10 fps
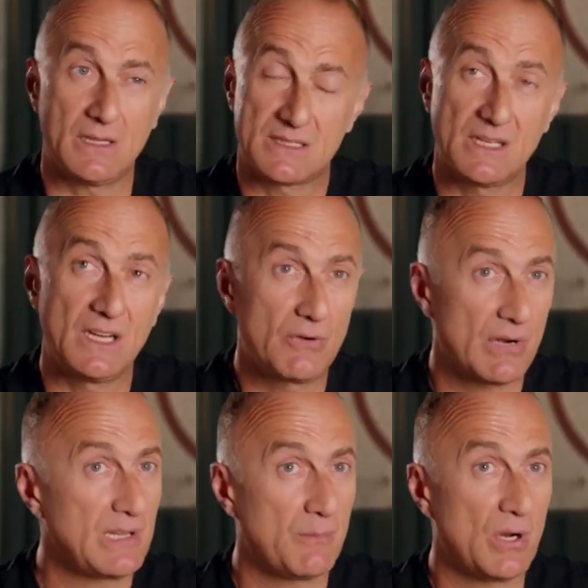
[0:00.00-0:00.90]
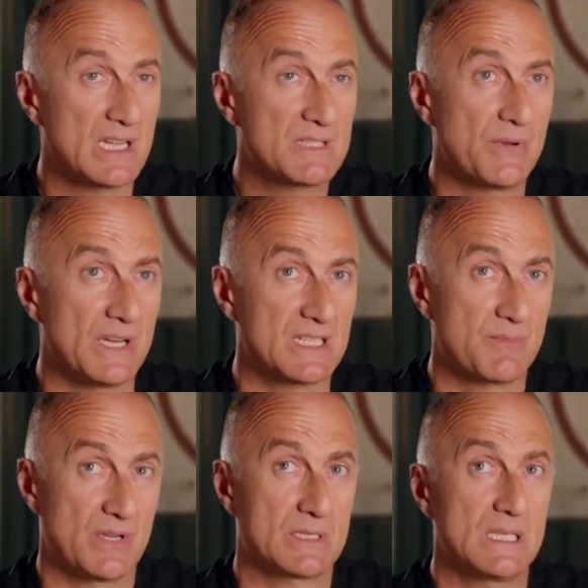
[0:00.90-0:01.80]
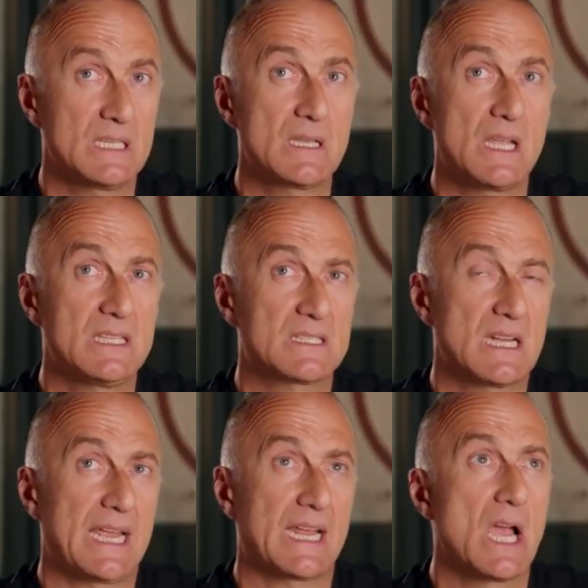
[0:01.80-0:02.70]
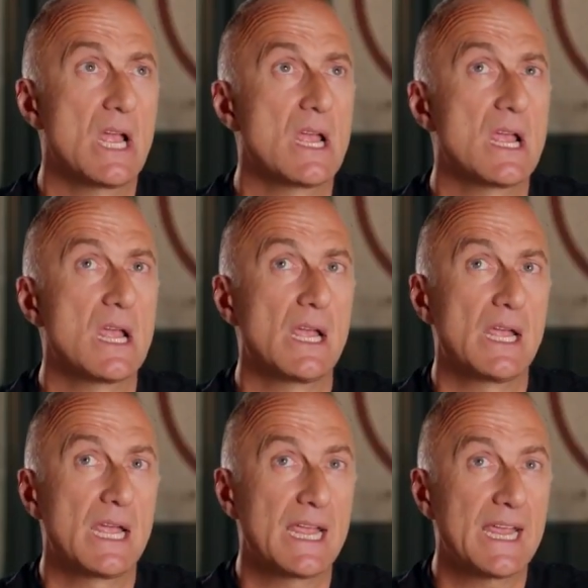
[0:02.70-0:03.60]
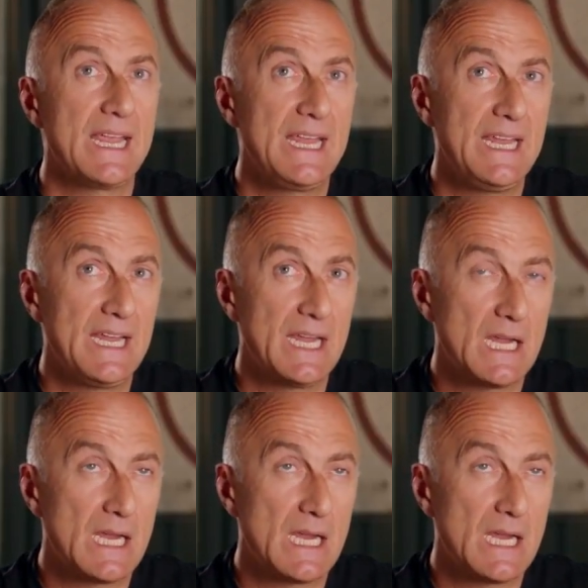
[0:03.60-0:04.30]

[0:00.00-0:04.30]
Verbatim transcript: it's an incredible experience because it's, it's like he